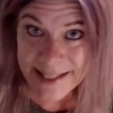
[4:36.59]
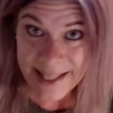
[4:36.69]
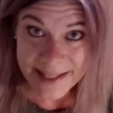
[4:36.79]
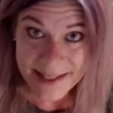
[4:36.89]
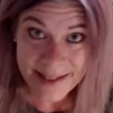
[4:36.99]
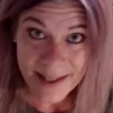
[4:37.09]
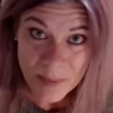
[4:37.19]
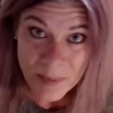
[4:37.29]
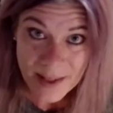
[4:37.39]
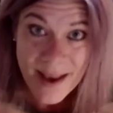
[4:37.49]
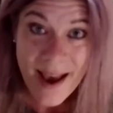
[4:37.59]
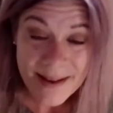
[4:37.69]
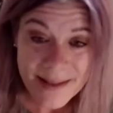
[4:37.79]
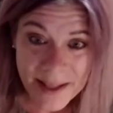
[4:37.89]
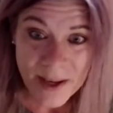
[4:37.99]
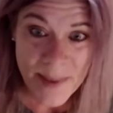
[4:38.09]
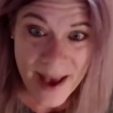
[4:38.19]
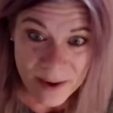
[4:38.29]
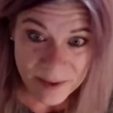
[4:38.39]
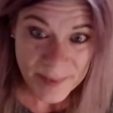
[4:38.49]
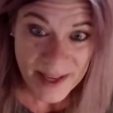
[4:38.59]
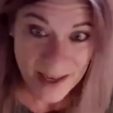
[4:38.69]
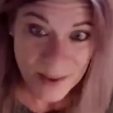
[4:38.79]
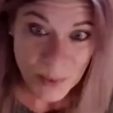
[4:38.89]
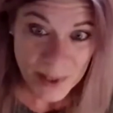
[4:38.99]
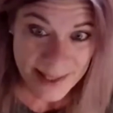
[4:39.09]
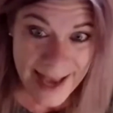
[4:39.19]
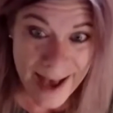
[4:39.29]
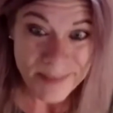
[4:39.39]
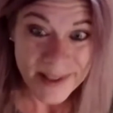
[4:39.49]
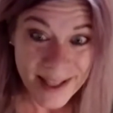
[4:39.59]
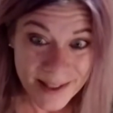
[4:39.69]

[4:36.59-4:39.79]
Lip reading: like something that has to come out of me when it's happening.